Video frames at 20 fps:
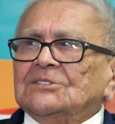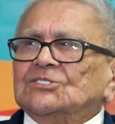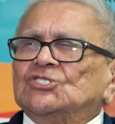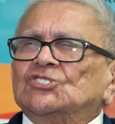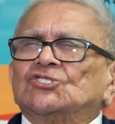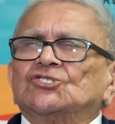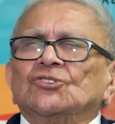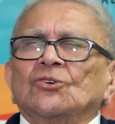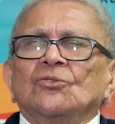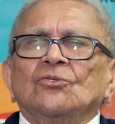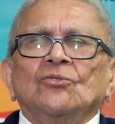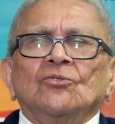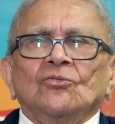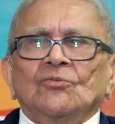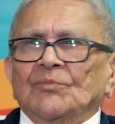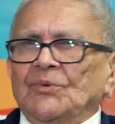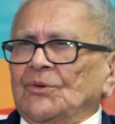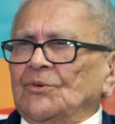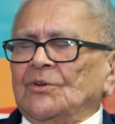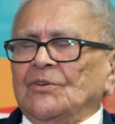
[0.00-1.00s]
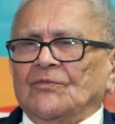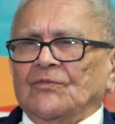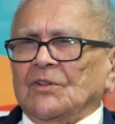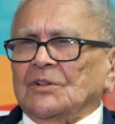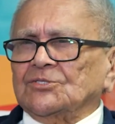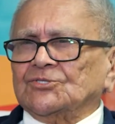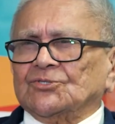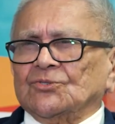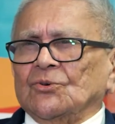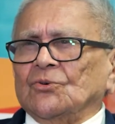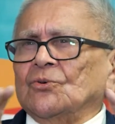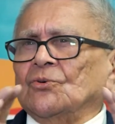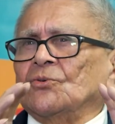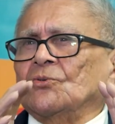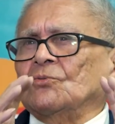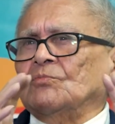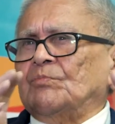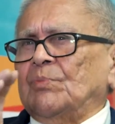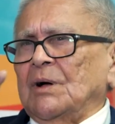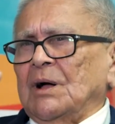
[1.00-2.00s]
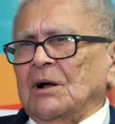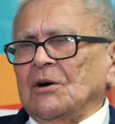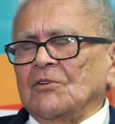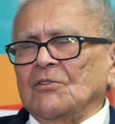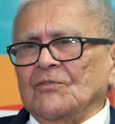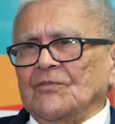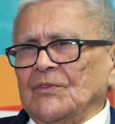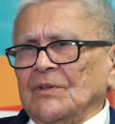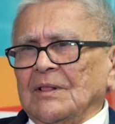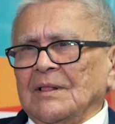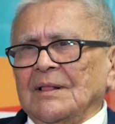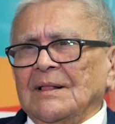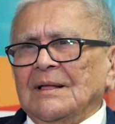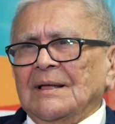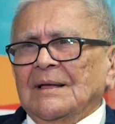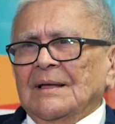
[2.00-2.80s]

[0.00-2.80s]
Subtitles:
so beautiful, so powerful.